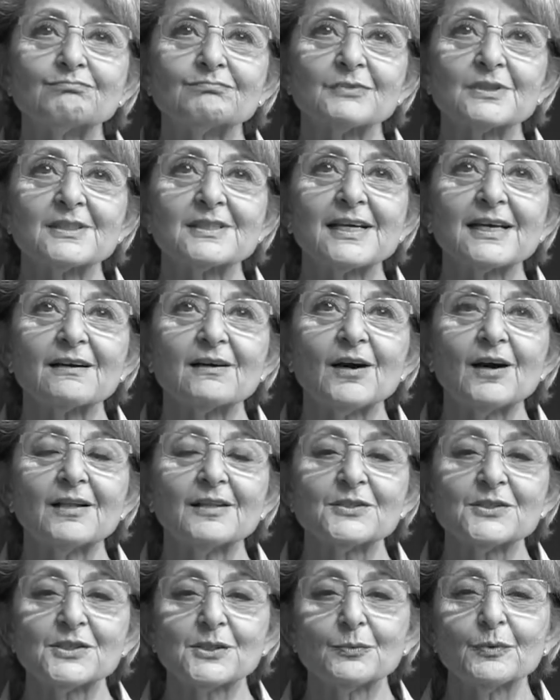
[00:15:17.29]
the
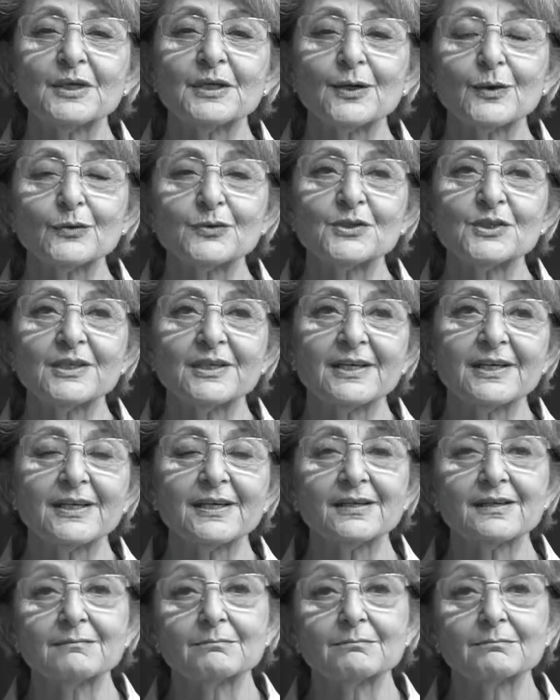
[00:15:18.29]
psychology we know today,